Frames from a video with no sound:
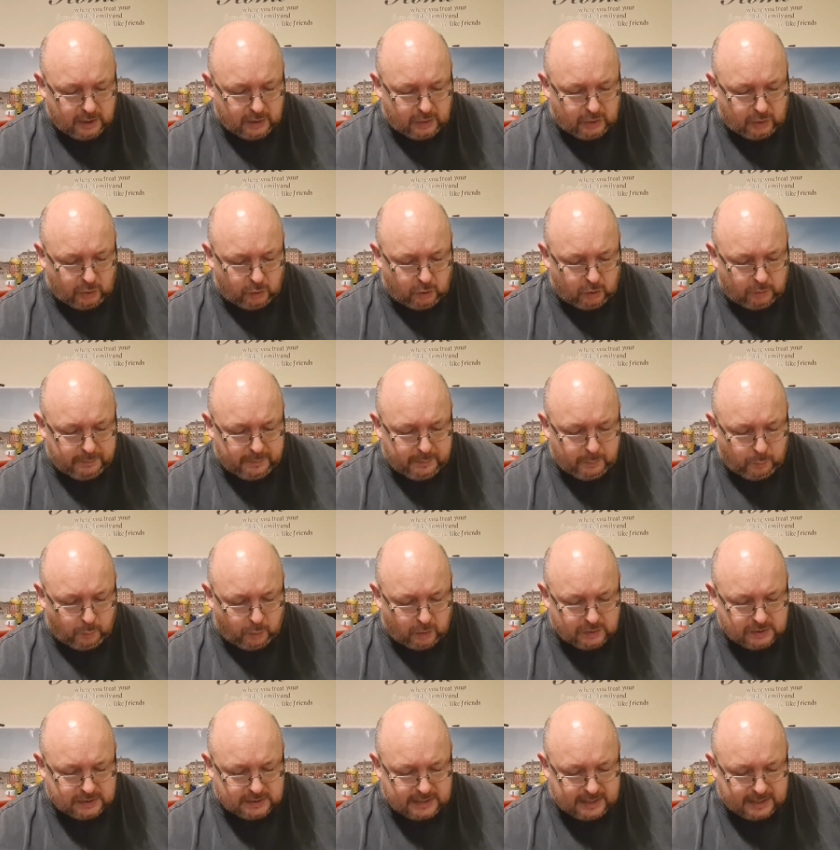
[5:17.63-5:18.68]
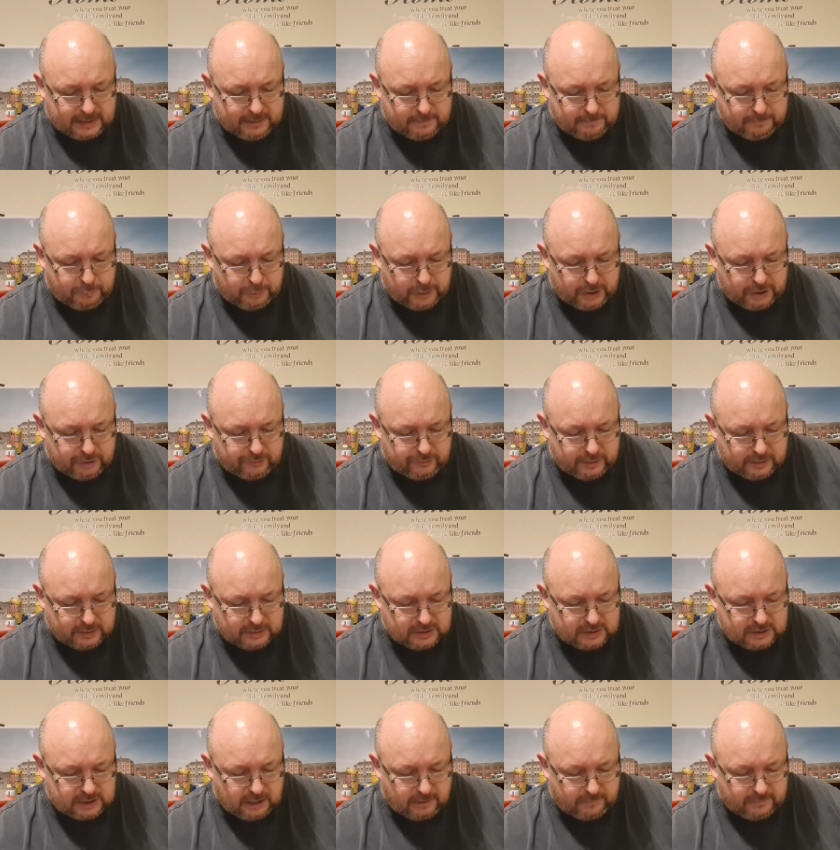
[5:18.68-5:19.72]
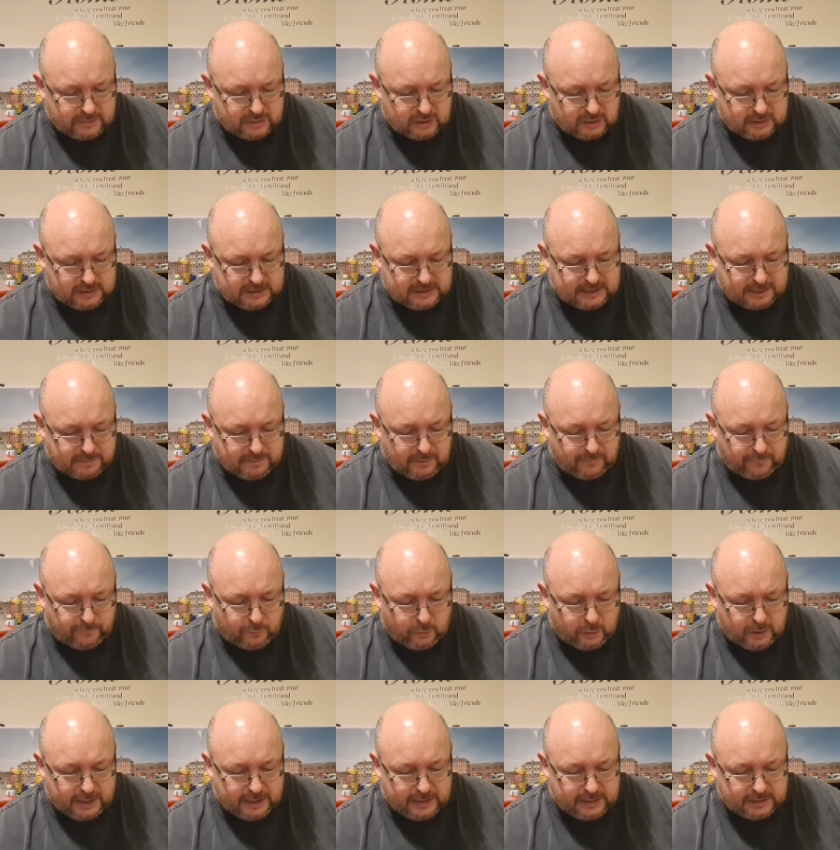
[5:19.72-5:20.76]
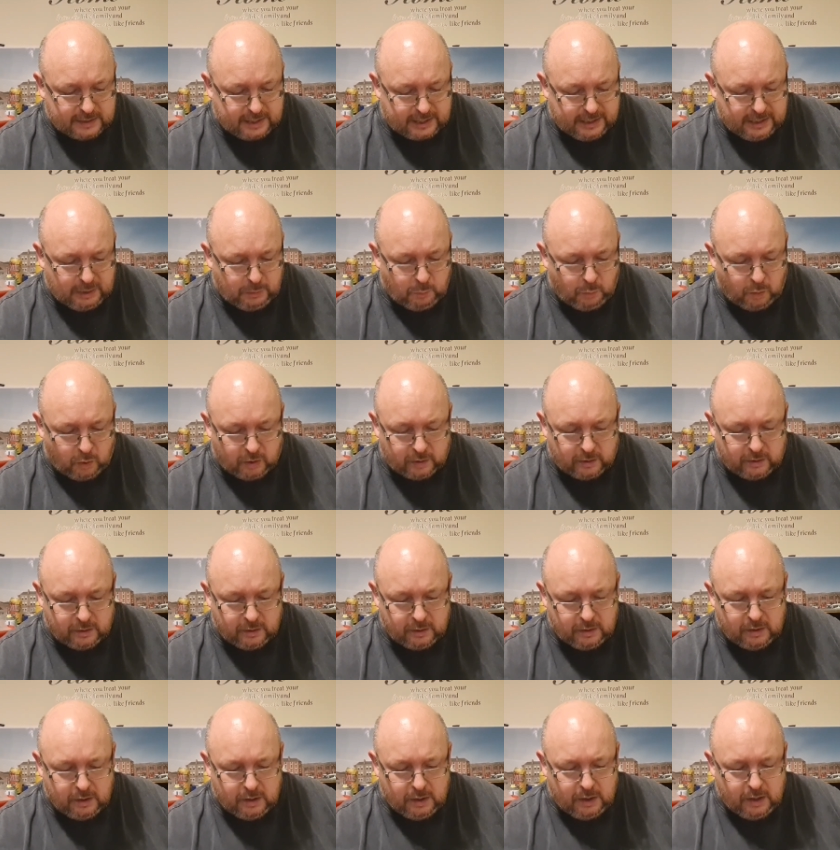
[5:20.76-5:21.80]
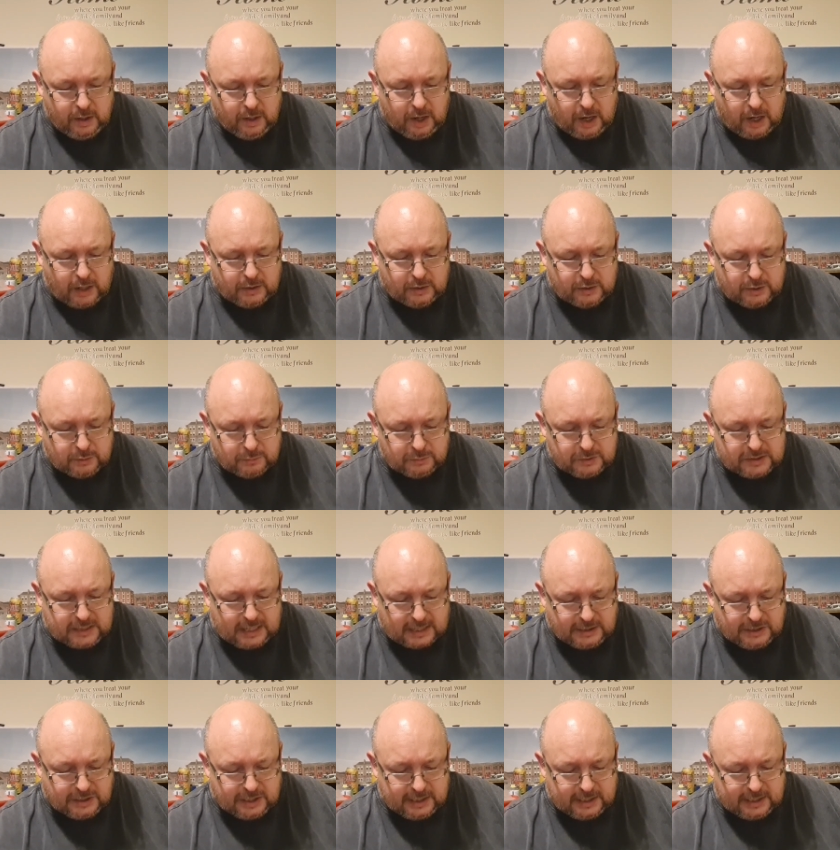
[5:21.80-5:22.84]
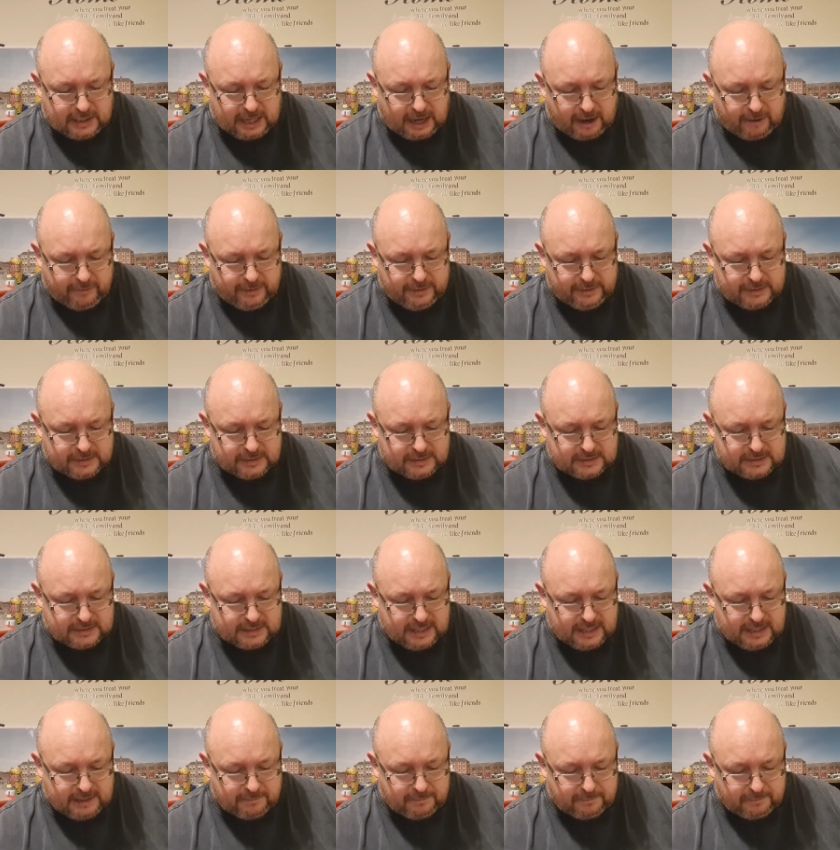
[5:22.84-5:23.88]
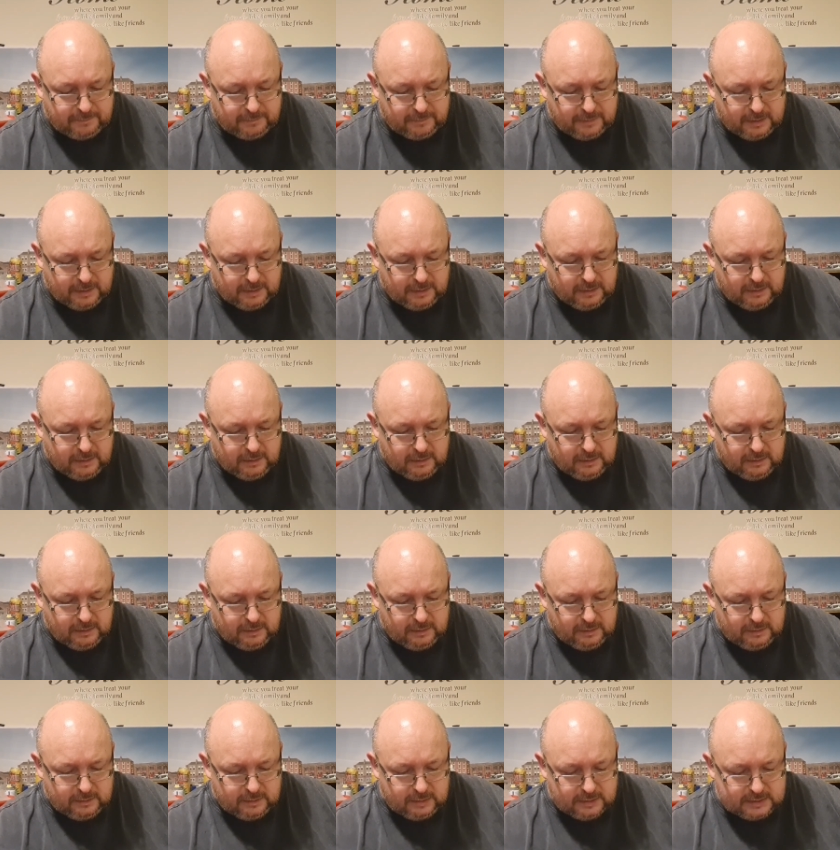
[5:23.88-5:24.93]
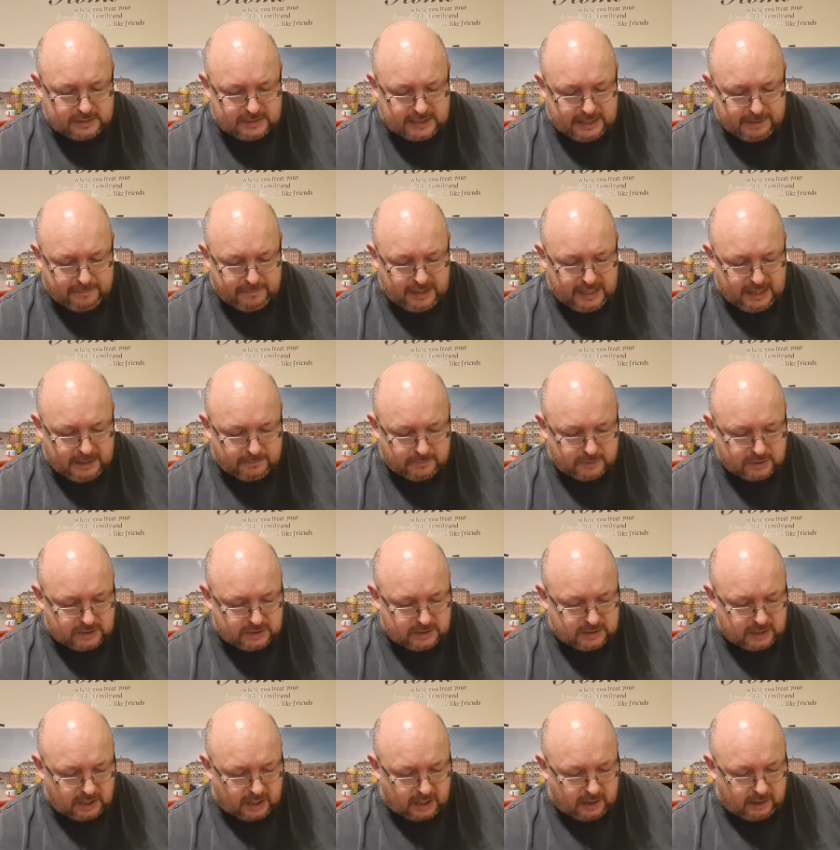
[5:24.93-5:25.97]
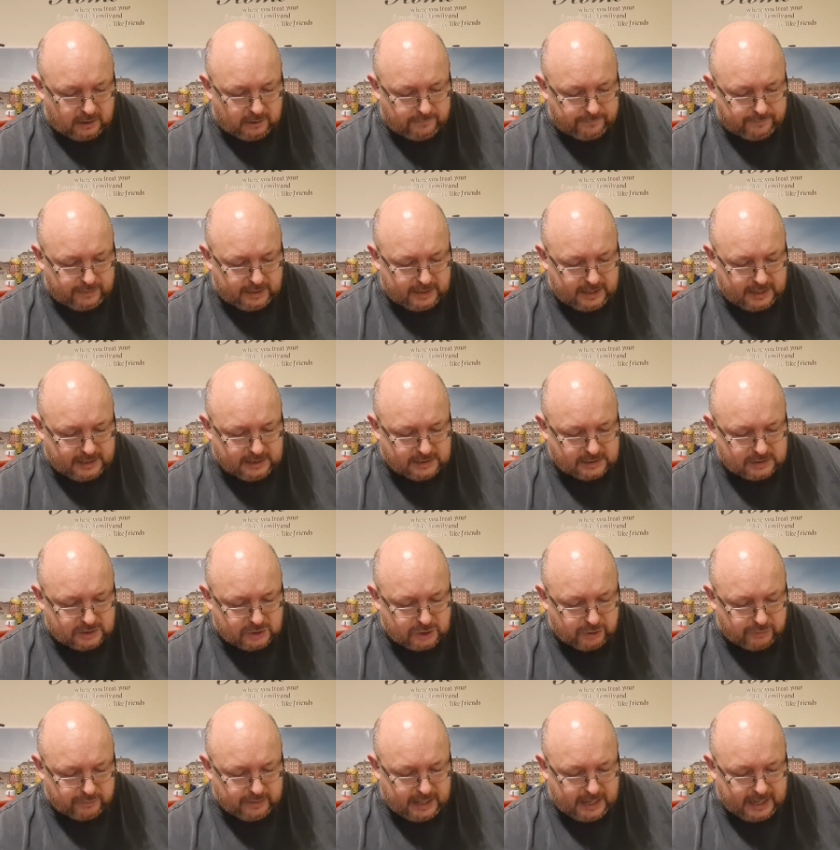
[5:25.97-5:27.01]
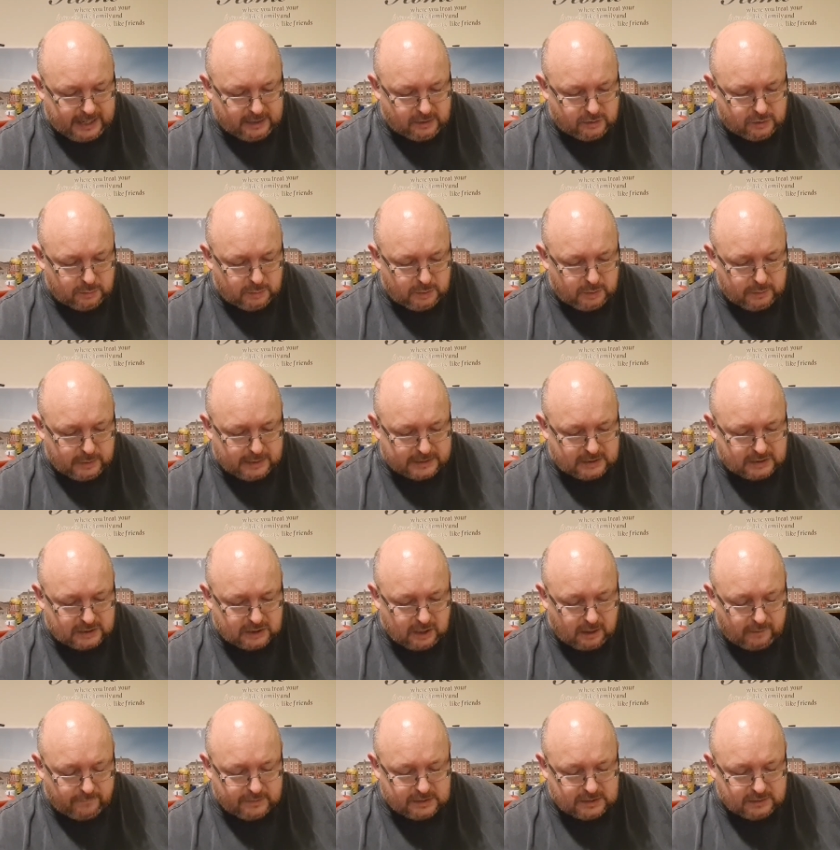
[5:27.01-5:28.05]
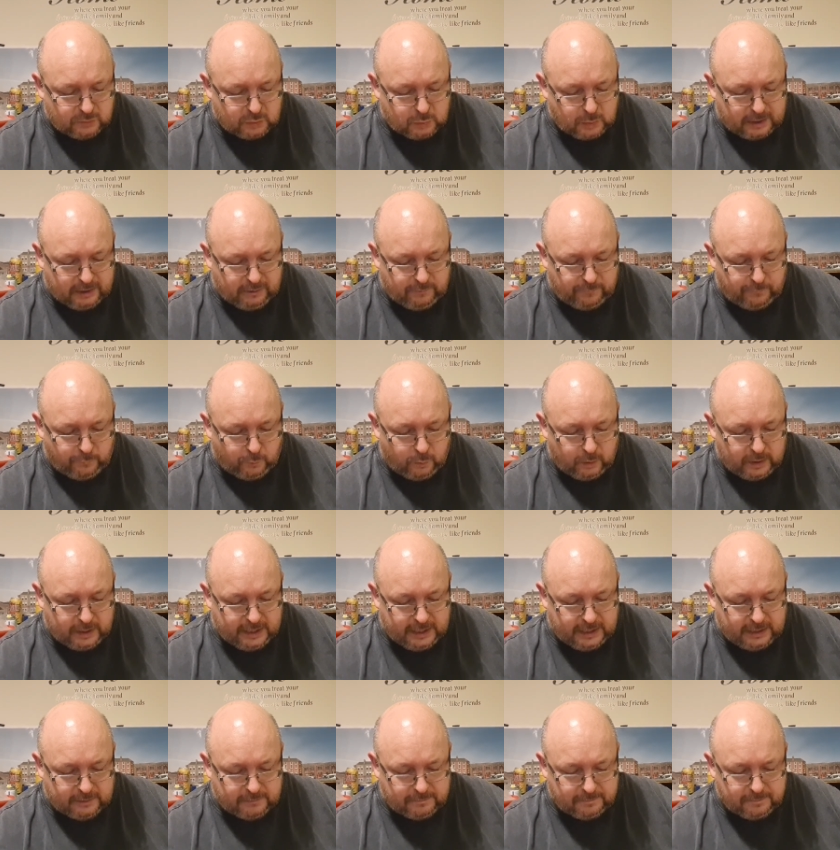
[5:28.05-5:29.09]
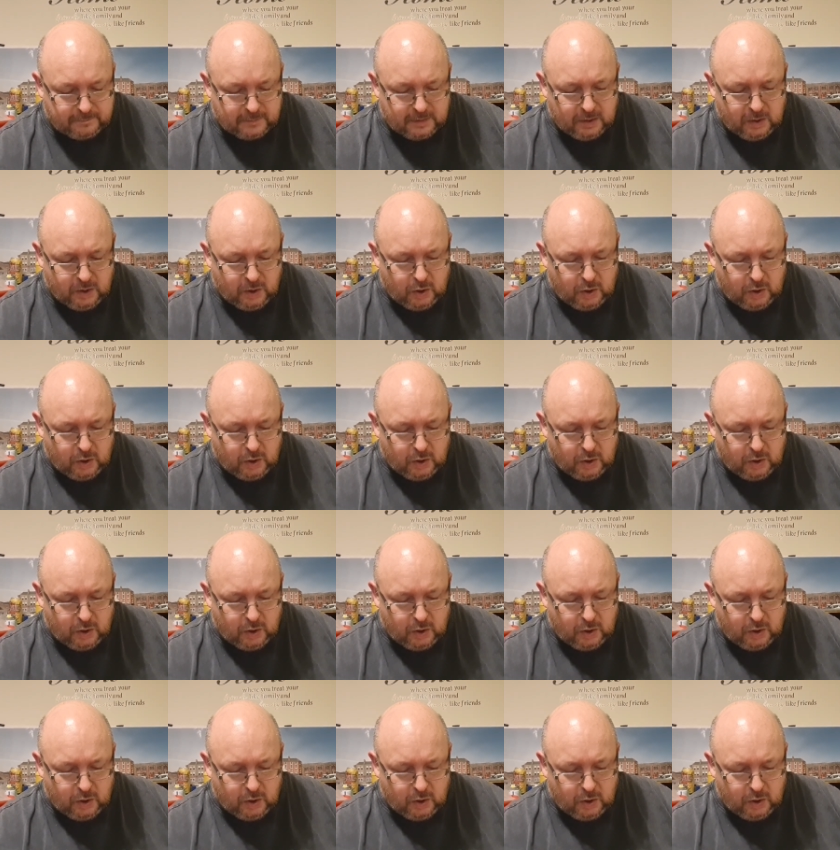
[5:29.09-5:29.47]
at Thornbury once it entered British Rail service on December 14, 1991, and substantially carried the same name, Star of the East, during the EWS service of 2014.